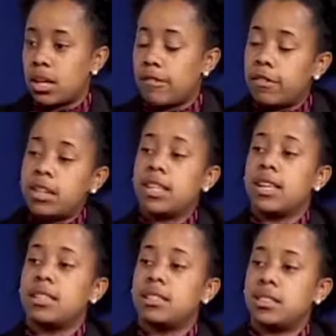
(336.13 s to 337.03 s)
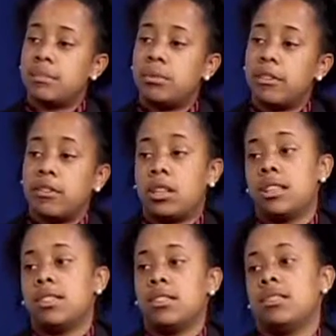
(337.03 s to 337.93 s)
funding to support
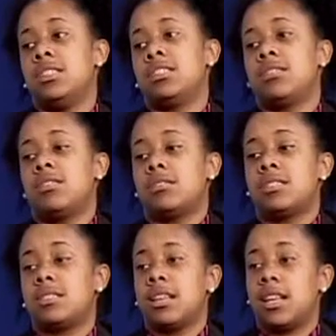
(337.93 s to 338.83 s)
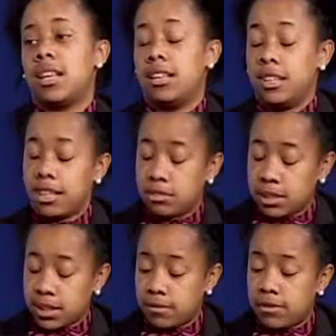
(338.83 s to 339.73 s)
volunteer t-shirts, and they
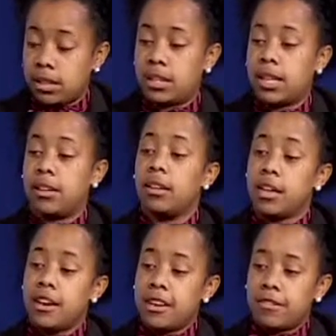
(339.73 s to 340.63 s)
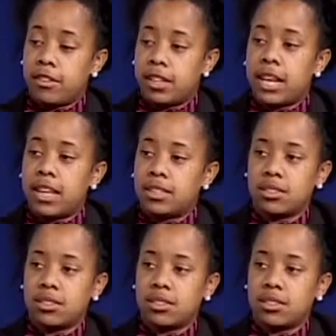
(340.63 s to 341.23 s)
received funding for that.